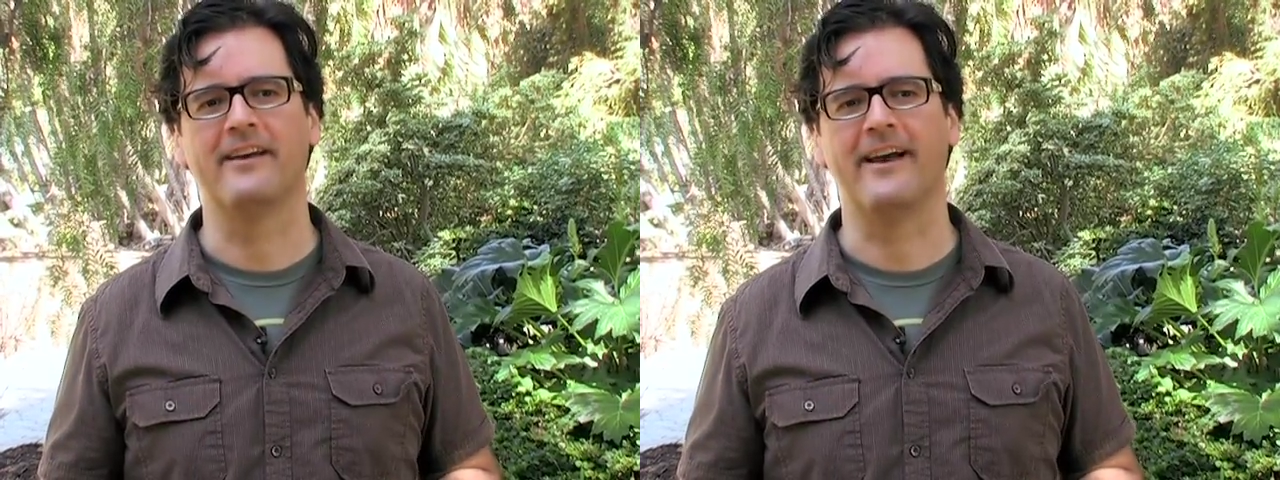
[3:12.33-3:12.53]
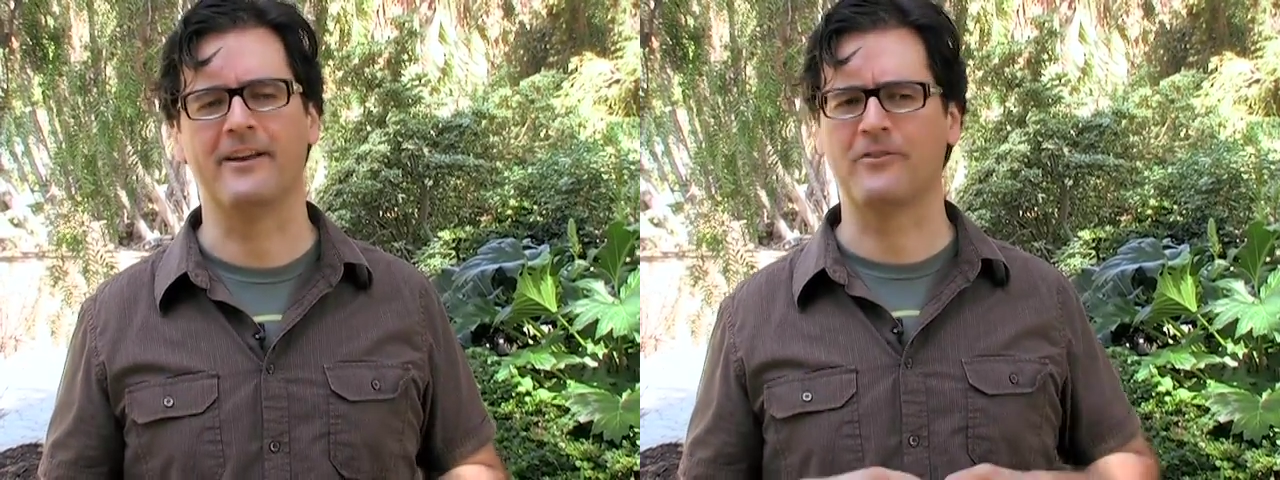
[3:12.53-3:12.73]

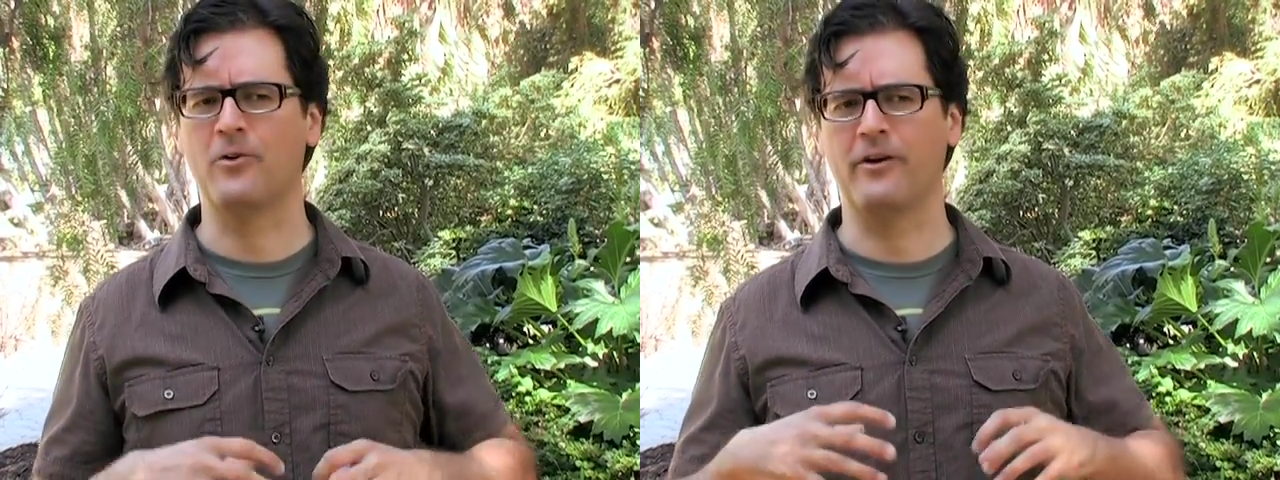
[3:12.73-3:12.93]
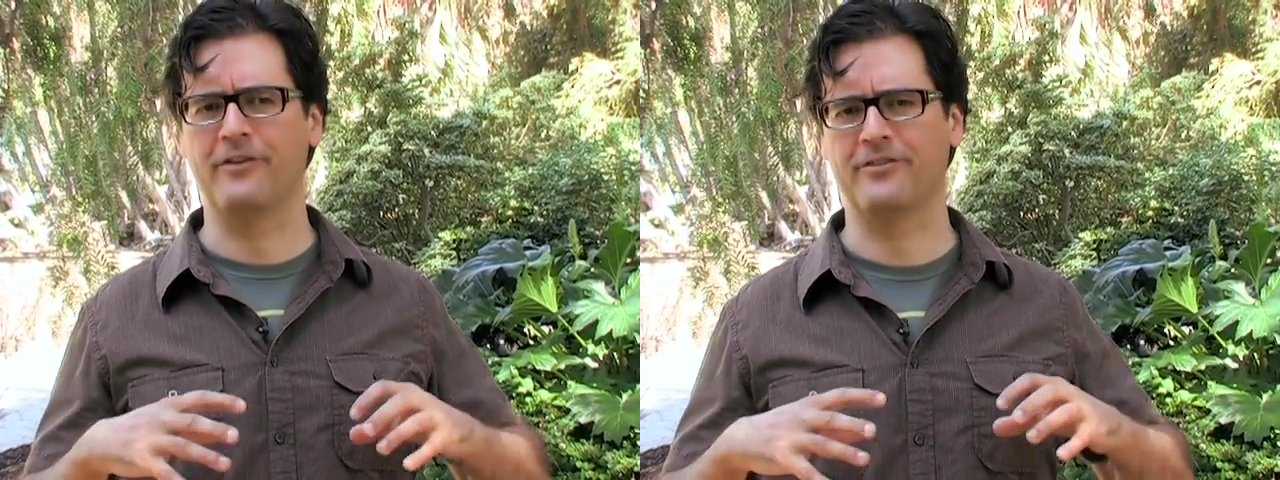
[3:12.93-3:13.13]
And of
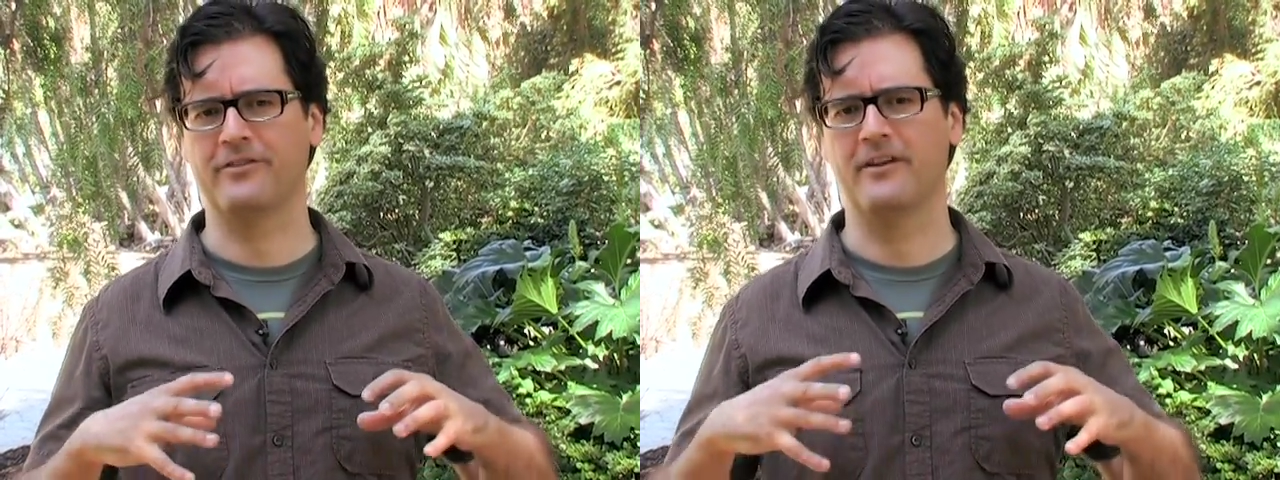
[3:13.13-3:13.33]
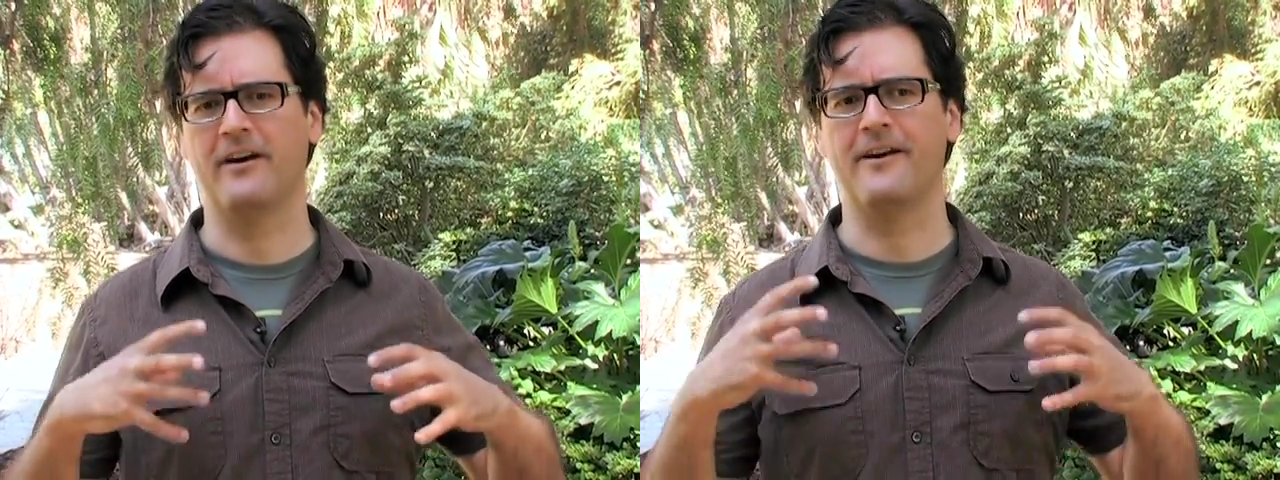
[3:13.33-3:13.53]
course,
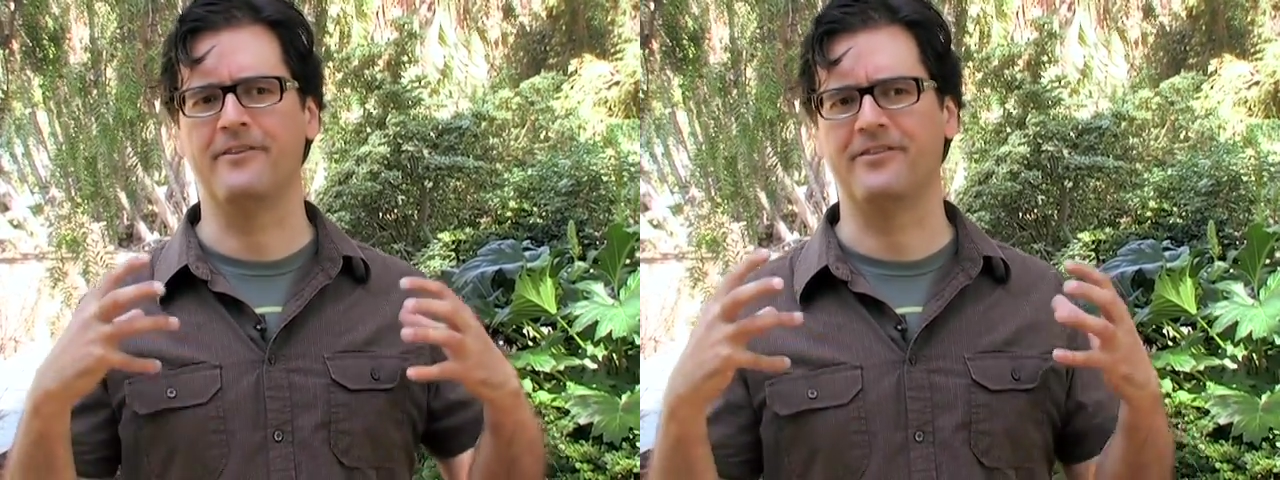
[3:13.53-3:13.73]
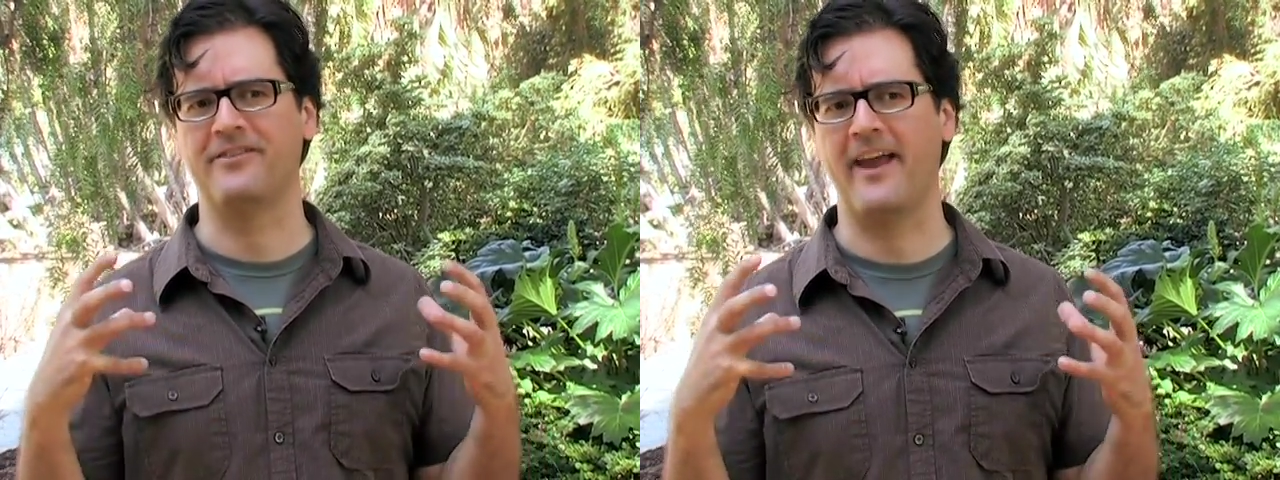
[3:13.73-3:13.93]

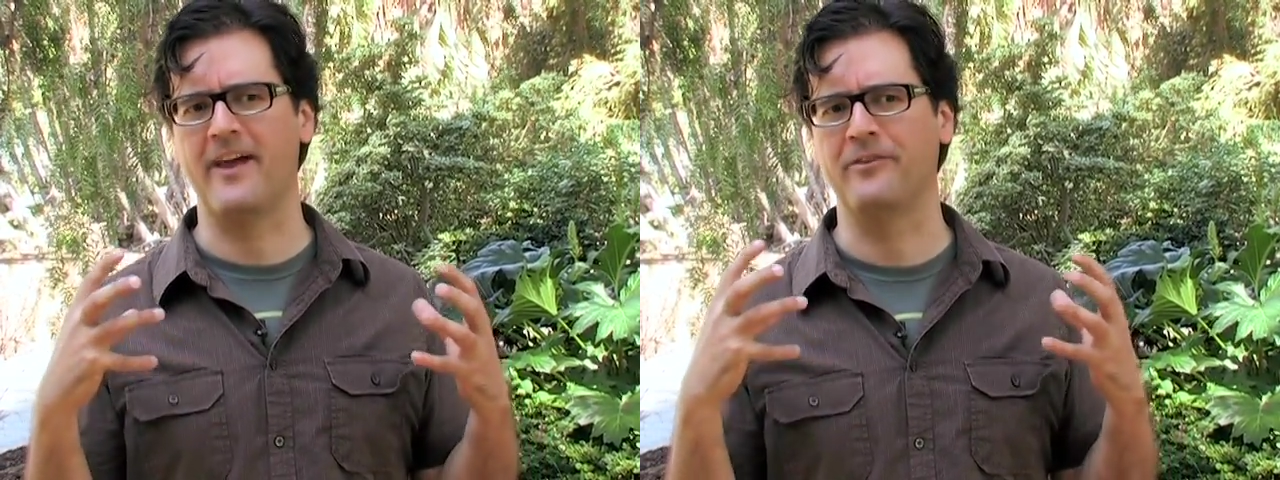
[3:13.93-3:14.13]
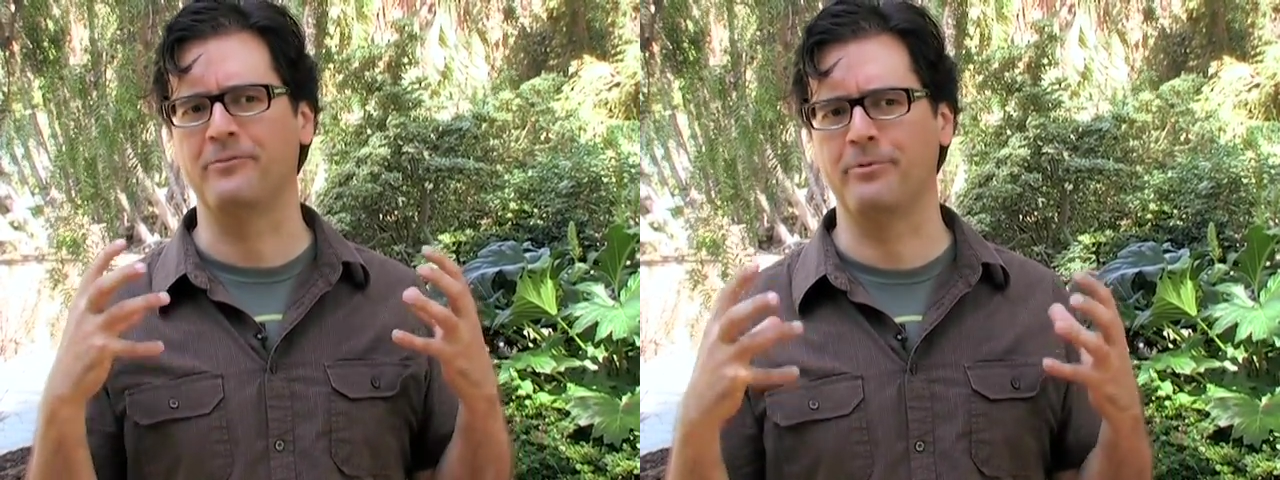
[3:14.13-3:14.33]

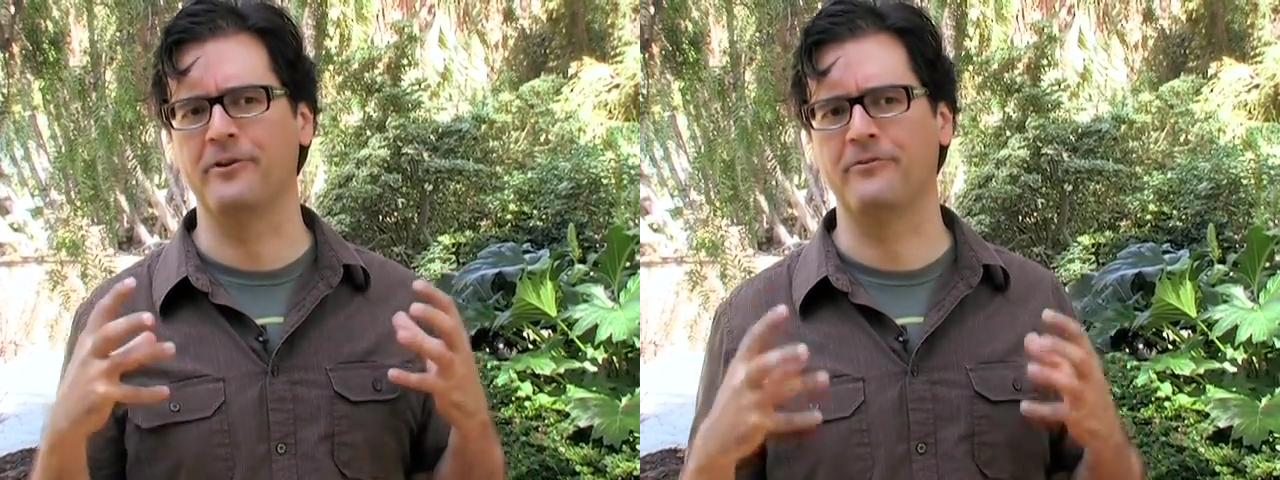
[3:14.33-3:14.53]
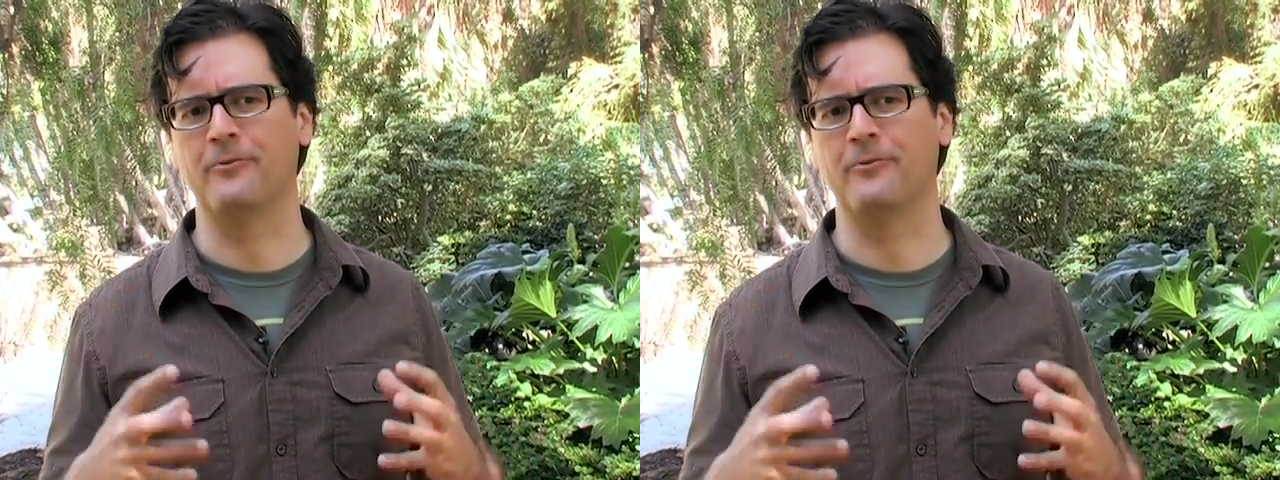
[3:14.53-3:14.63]
understand this beautiful,